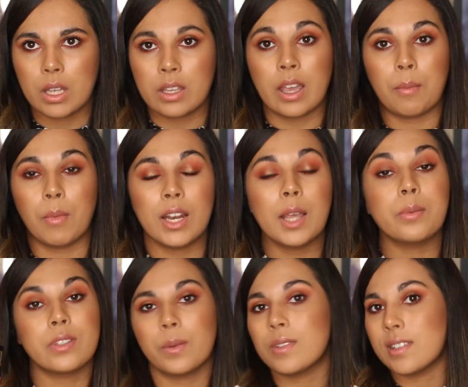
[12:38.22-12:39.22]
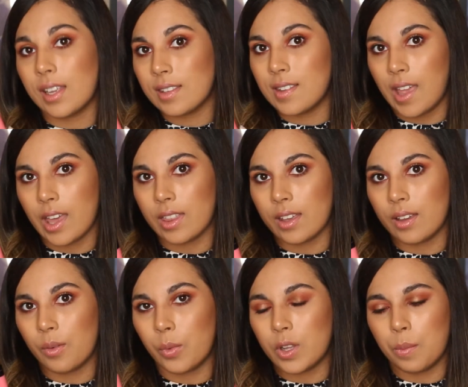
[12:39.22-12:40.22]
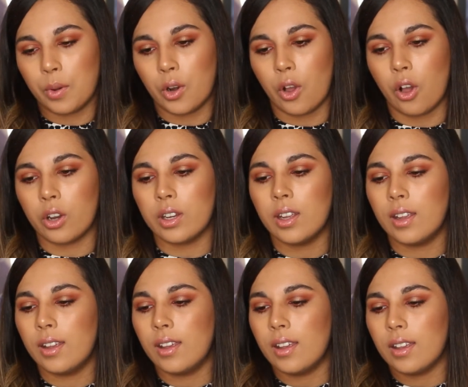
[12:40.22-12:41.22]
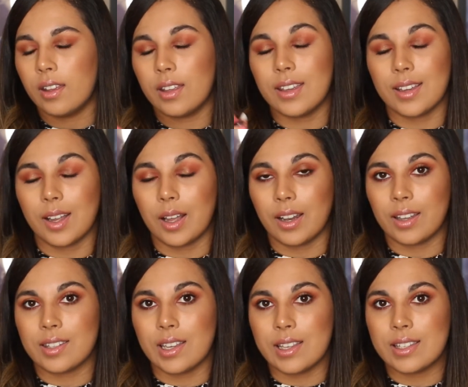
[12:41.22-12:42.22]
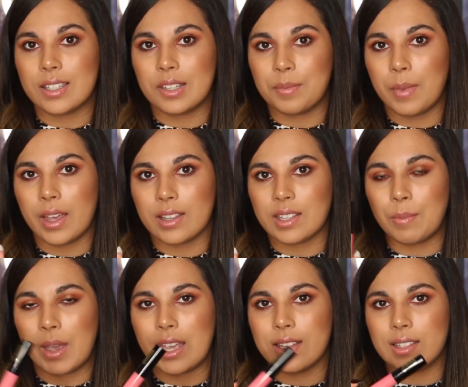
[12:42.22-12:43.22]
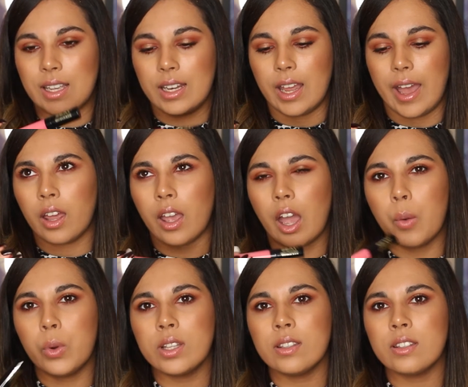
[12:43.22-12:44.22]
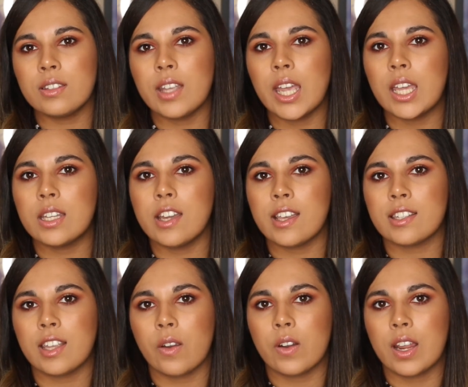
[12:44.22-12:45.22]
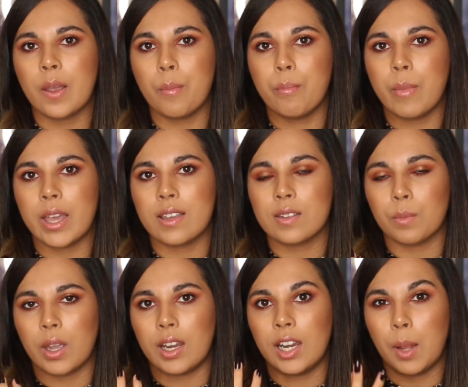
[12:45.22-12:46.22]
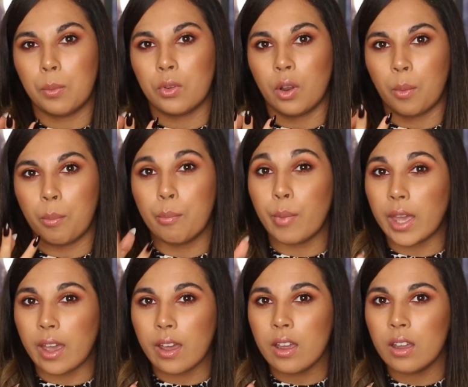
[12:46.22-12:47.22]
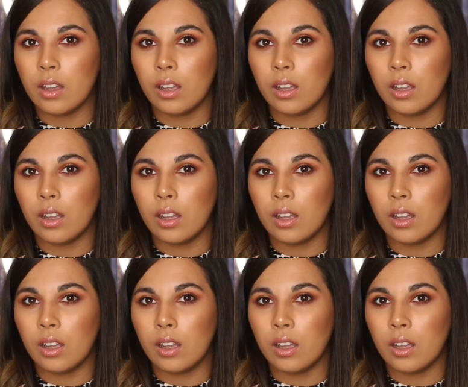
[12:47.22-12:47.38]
Yeah, my lips don't stick together when you put it on. Like I said, it smells amazing. Like, I wouldn't say it necessarily makes my lips look bigger.